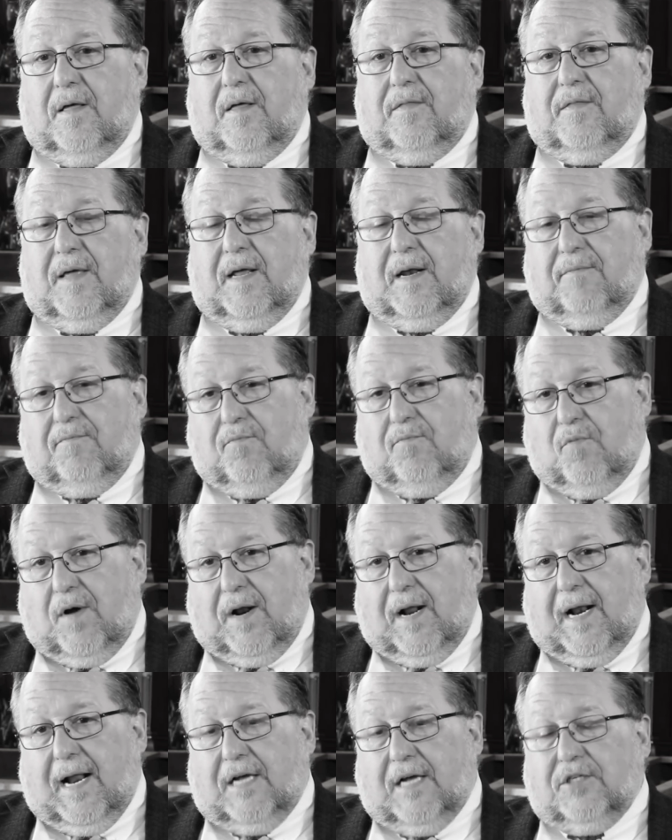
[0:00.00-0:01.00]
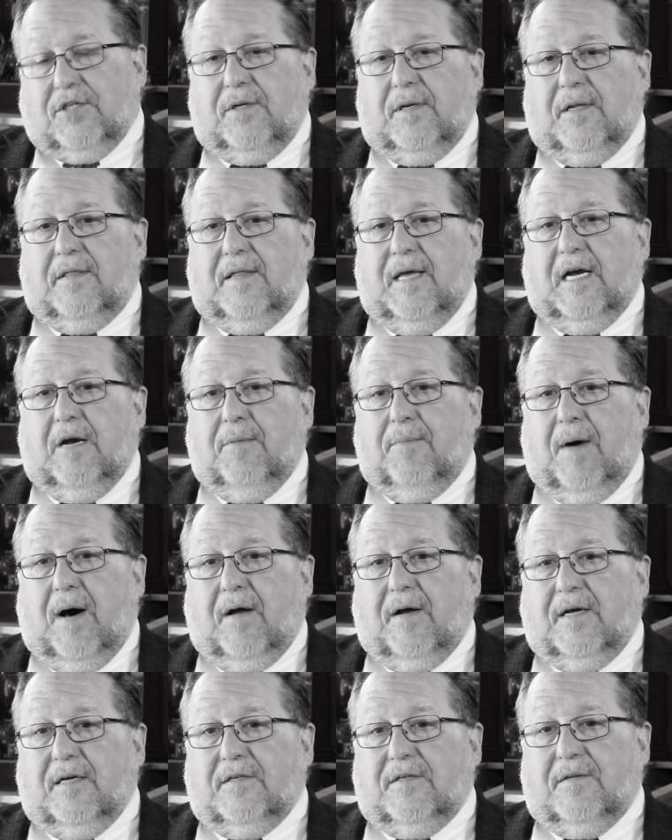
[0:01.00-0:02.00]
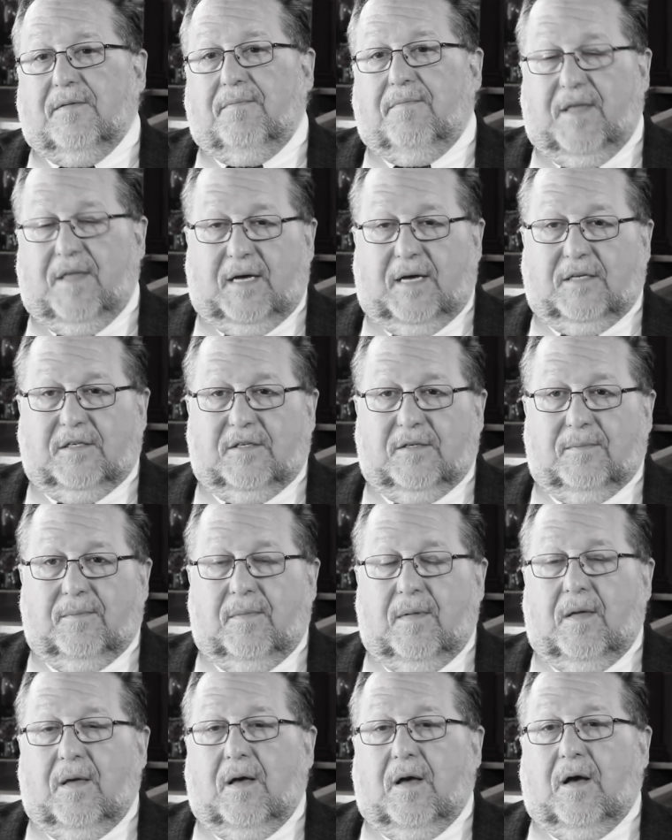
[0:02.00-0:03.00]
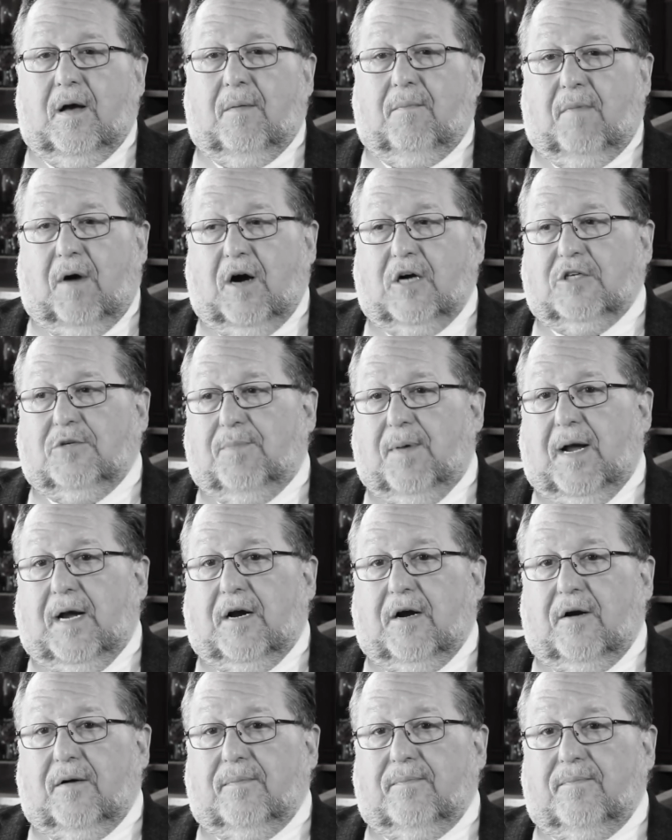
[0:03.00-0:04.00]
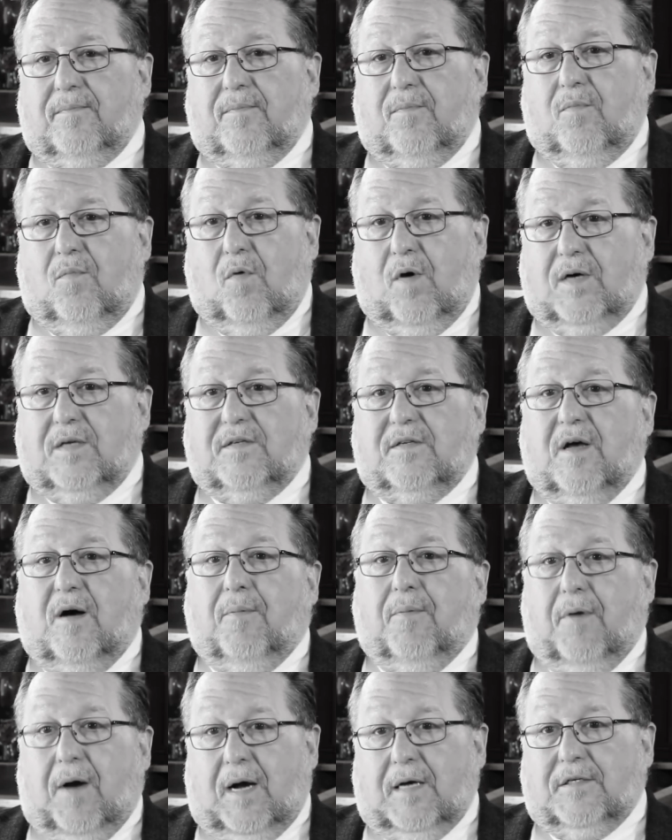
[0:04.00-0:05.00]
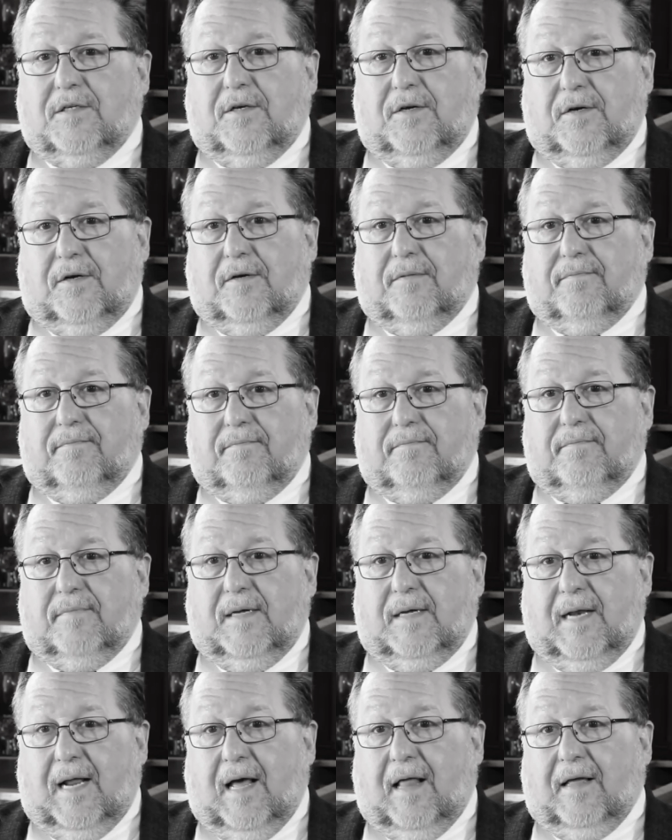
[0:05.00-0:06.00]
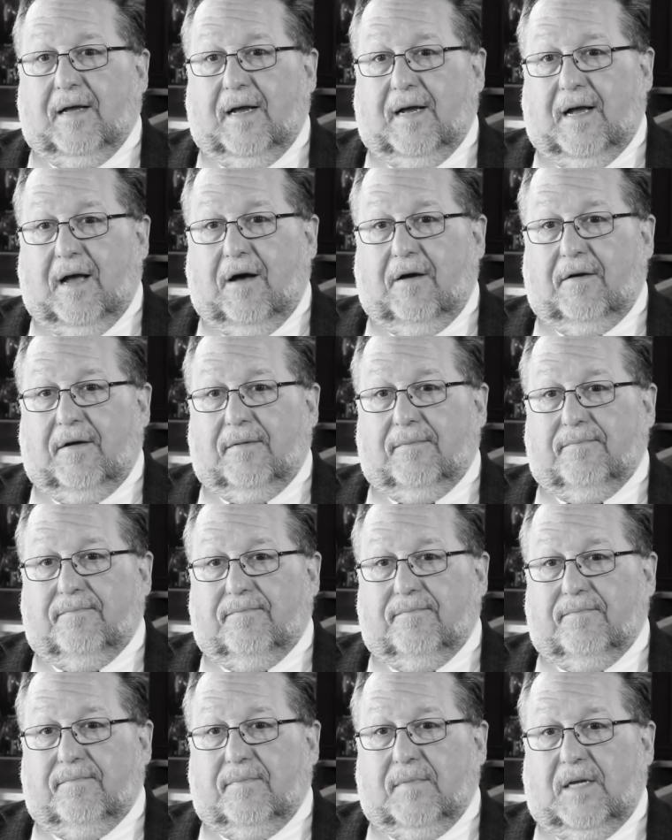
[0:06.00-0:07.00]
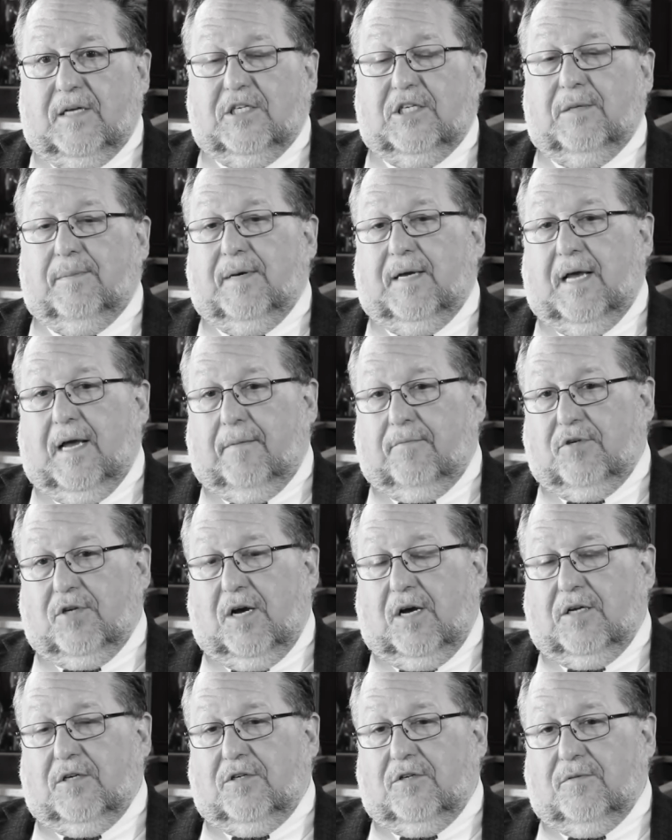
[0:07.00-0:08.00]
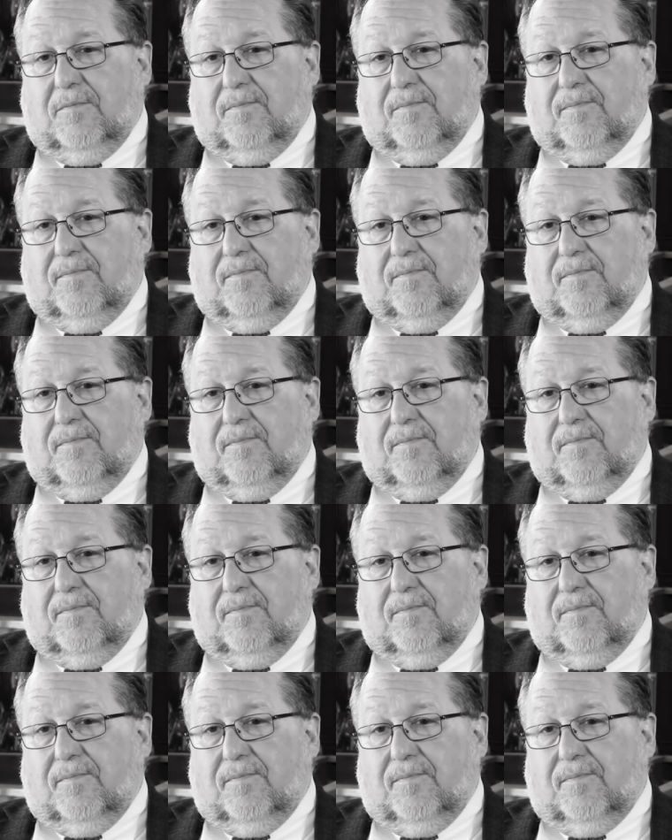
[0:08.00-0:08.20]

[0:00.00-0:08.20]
Then what I'd ask you to think about is this. Marge Baker was a prosecutor in Allegan County, and she became judge.